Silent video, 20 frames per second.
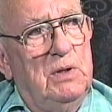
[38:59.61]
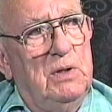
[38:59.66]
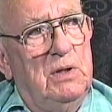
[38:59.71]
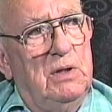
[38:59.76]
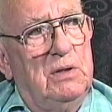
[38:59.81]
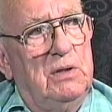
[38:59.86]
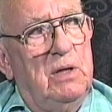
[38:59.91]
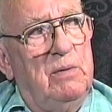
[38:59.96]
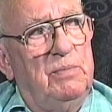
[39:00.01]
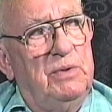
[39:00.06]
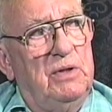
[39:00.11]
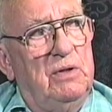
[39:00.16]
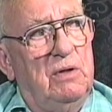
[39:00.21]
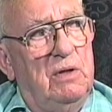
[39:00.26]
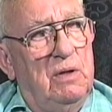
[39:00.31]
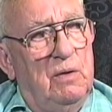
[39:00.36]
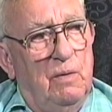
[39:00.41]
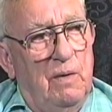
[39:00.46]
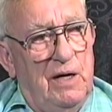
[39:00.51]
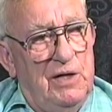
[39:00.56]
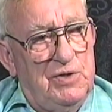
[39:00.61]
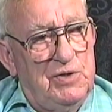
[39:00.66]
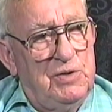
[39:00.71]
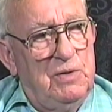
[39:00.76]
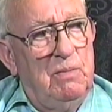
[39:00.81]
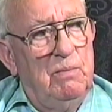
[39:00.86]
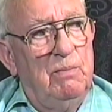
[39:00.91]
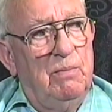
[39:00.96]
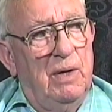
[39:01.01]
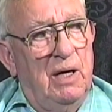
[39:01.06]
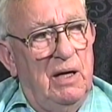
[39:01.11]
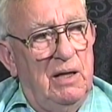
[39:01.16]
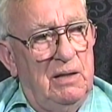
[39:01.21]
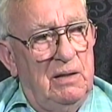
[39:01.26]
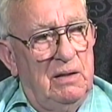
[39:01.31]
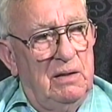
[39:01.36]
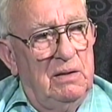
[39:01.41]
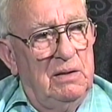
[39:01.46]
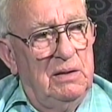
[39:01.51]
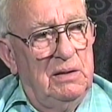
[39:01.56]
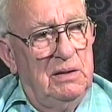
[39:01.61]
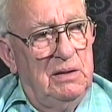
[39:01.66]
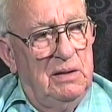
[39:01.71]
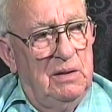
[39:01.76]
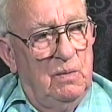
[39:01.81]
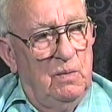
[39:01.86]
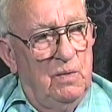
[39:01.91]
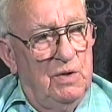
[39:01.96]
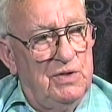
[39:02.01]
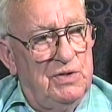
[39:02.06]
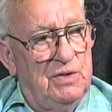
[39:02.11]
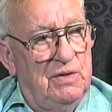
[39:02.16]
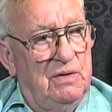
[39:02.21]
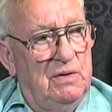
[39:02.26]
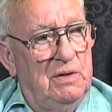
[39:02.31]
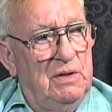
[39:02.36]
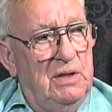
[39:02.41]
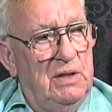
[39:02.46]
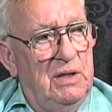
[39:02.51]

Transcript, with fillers: a company called Rice Barton in Worcester.